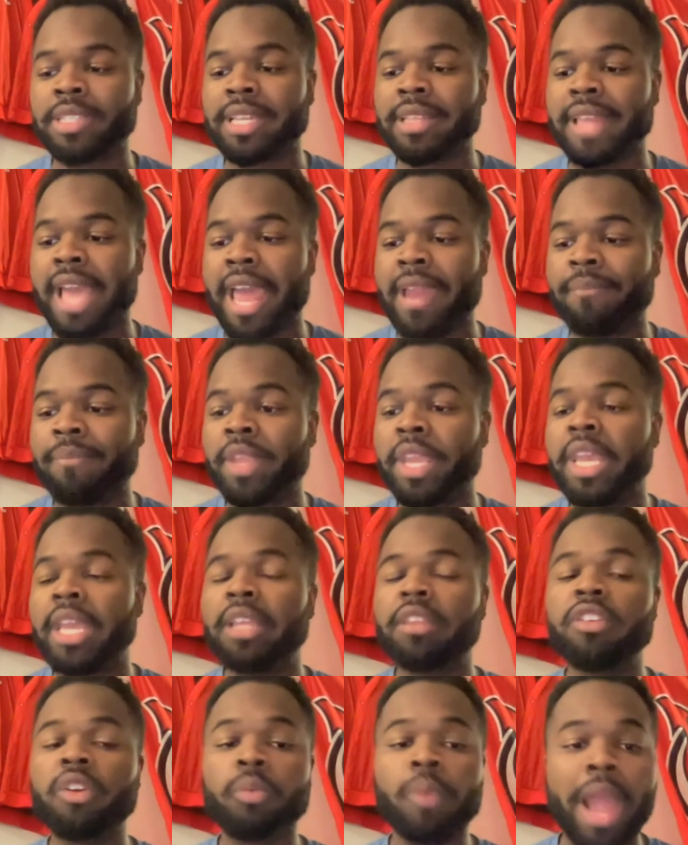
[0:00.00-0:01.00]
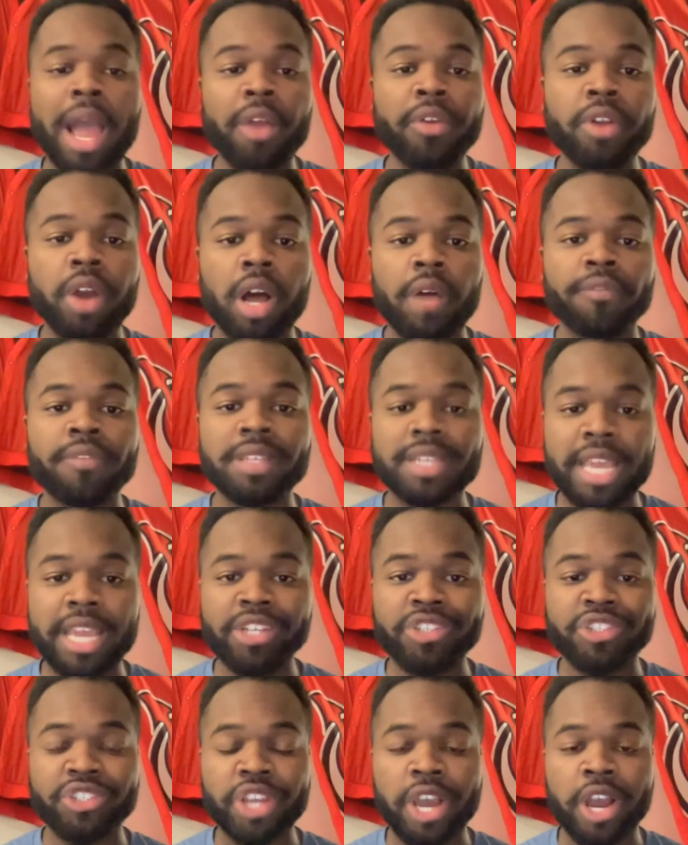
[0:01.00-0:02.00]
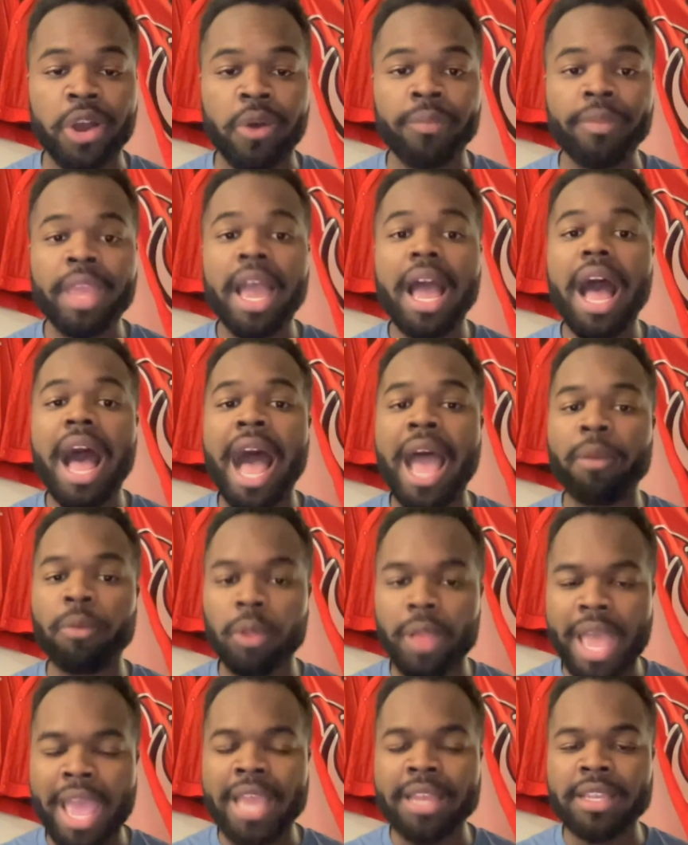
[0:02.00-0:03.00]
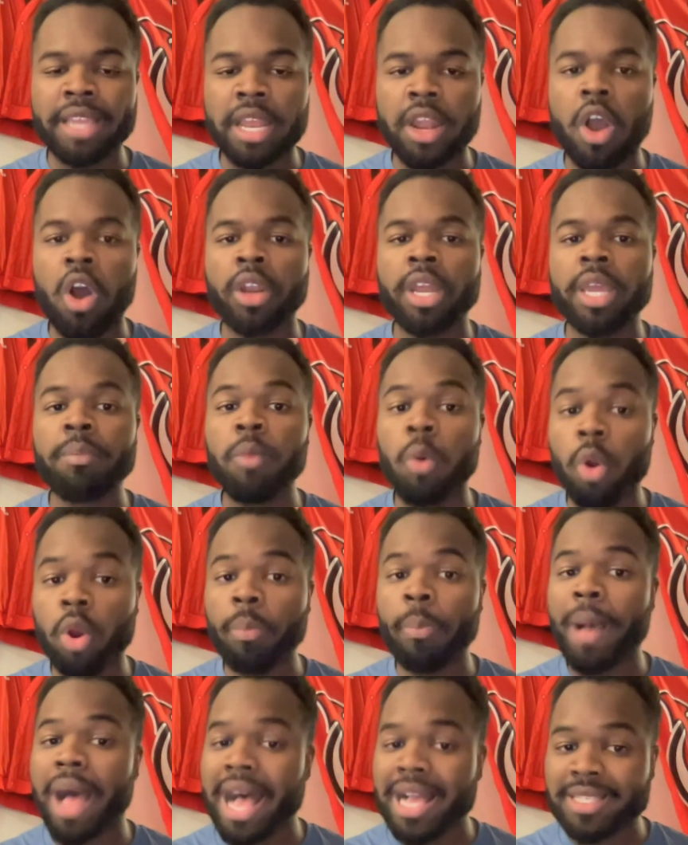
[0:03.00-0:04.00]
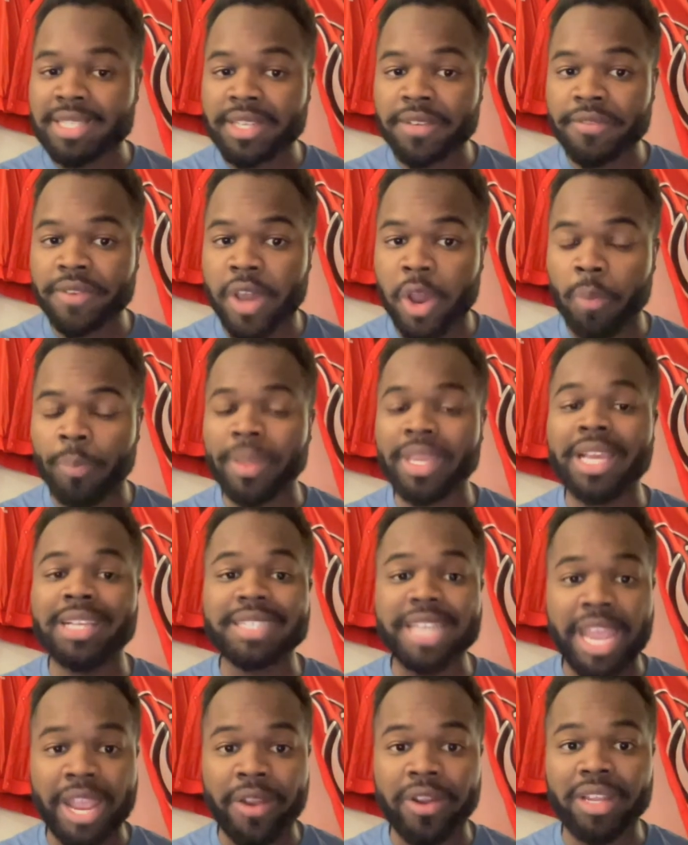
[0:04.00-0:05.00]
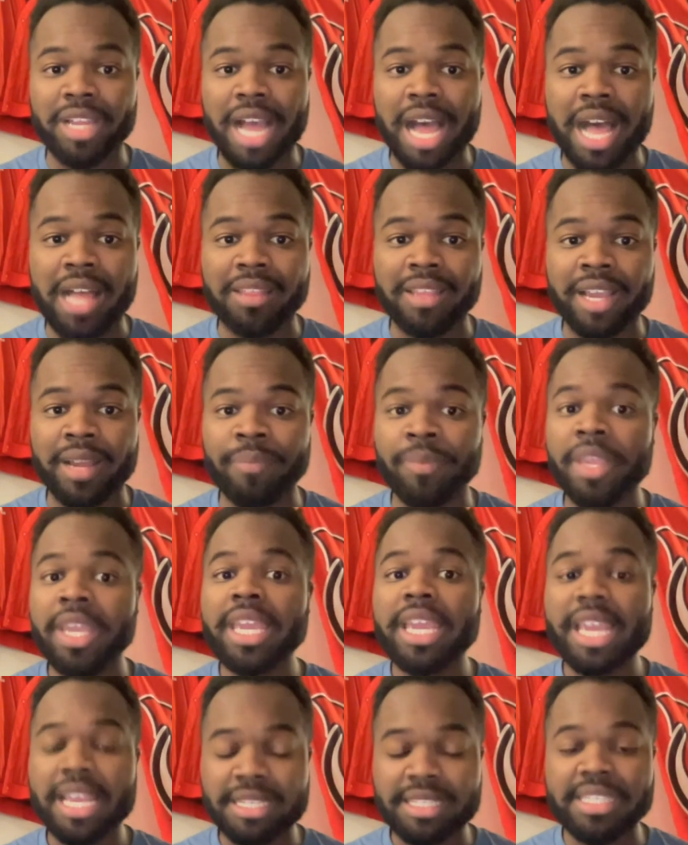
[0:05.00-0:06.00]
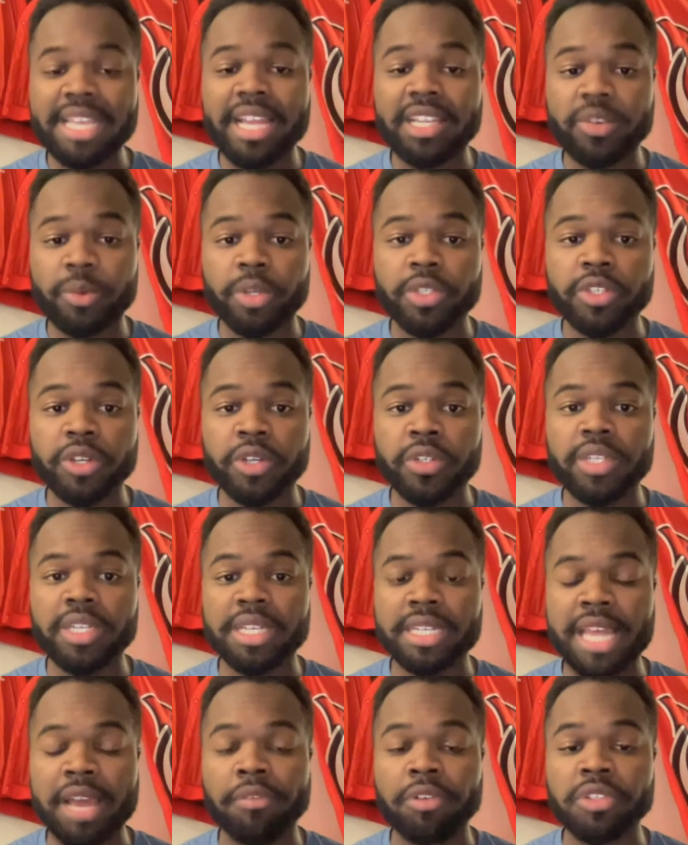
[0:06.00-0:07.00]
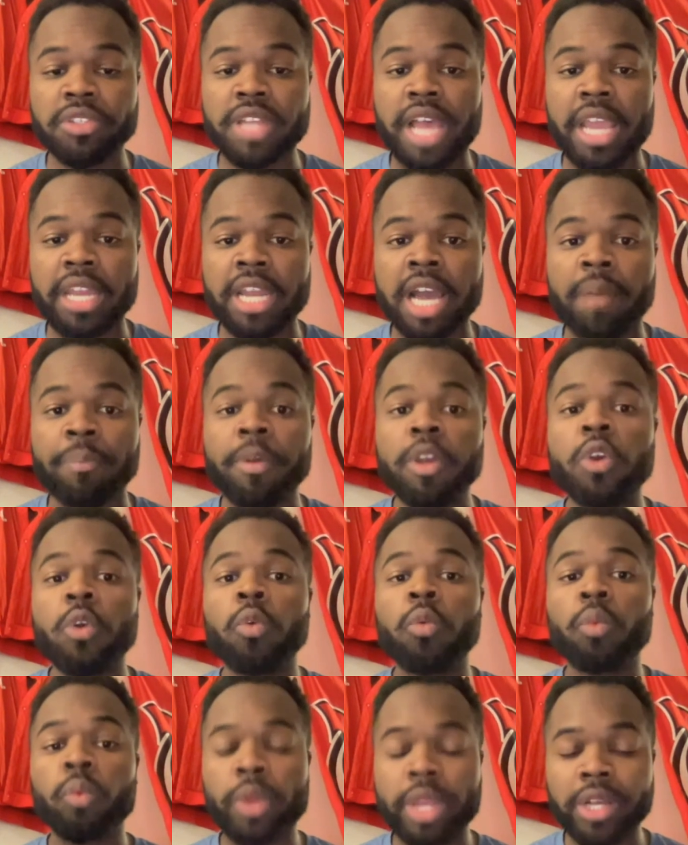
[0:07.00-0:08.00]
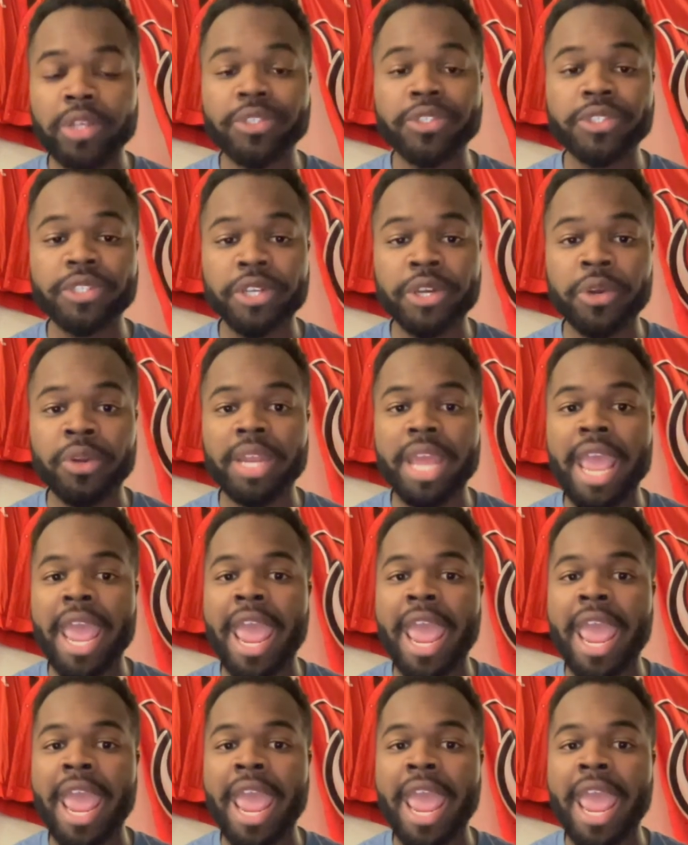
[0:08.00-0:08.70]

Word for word: And then to round off today's show, I will end it on a more positive note because Erik Haula is set to return to the Devils lineup real soon.